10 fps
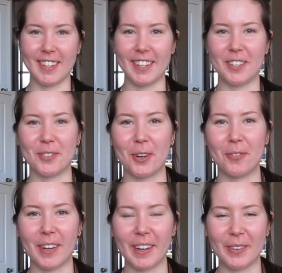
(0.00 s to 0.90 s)
an intro
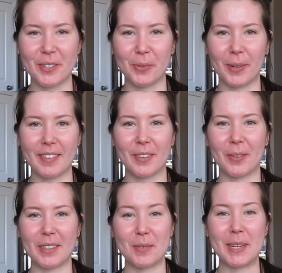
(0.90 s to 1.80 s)
video to what's
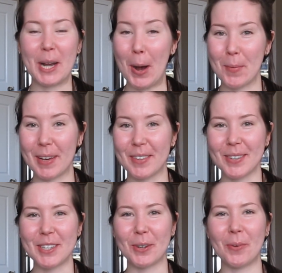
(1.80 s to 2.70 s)
going to be coming, so
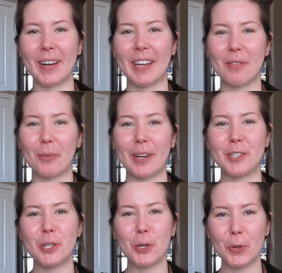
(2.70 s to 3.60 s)
I don't want to give away
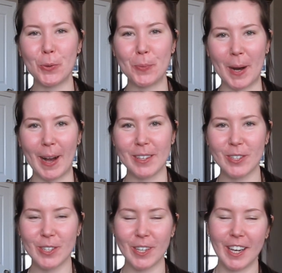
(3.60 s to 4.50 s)
too
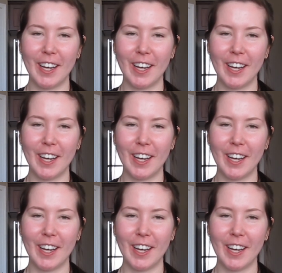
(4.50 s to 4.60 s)
much